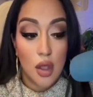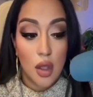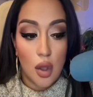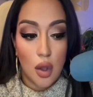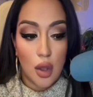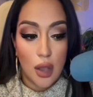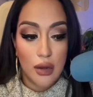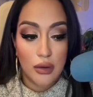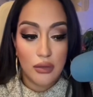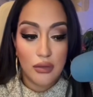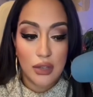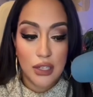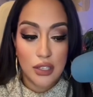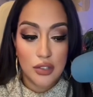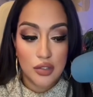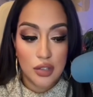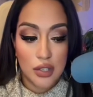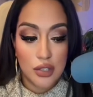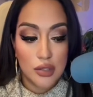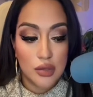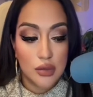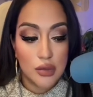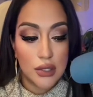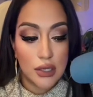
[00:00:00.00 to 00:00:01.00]
Or I don't really
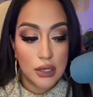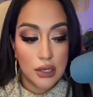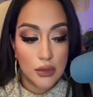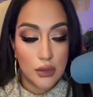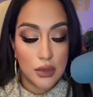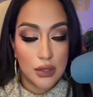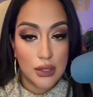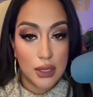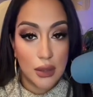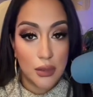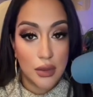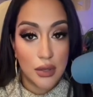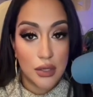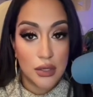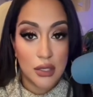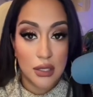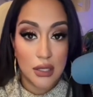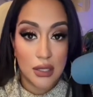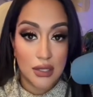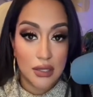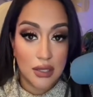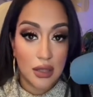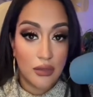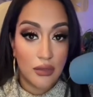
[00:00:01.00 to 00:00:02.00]
trust you dealing with that person
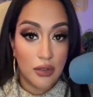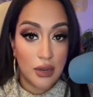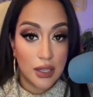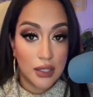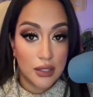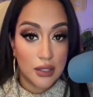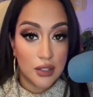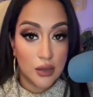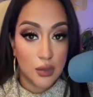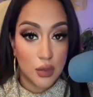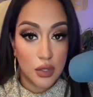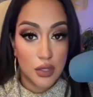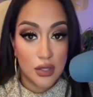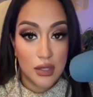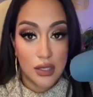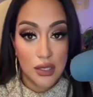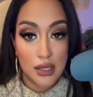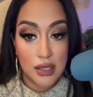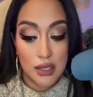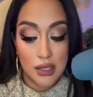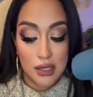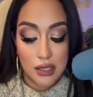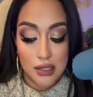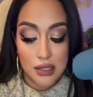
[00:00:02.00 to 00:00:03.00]
because I feel like this person
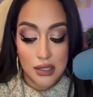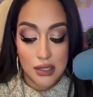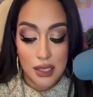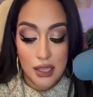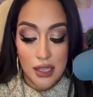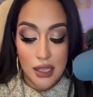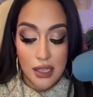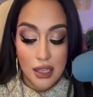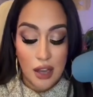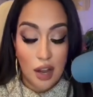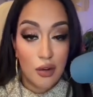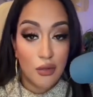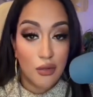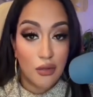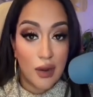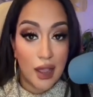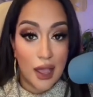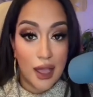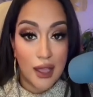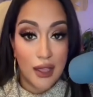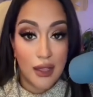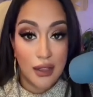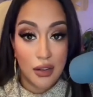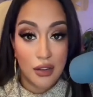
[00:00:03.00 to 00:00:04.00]
is a
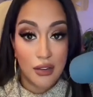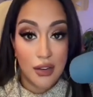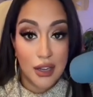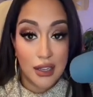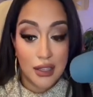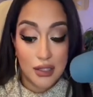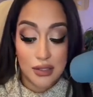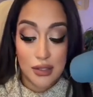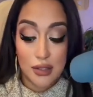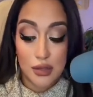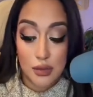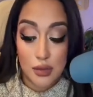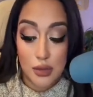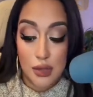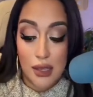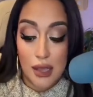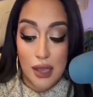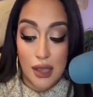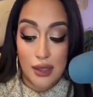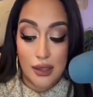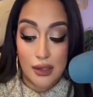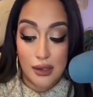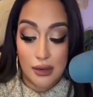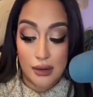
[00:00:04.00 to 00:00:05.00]
rat. All right. Because that's what we
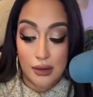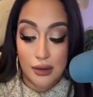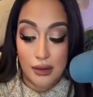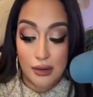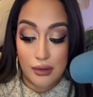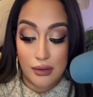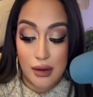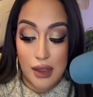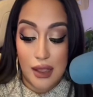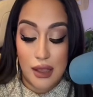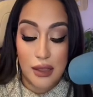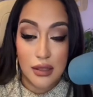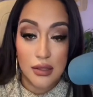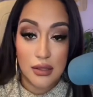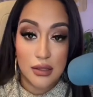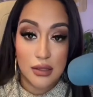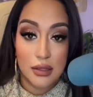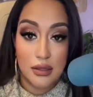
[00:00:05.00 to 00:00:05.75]
got here a rat.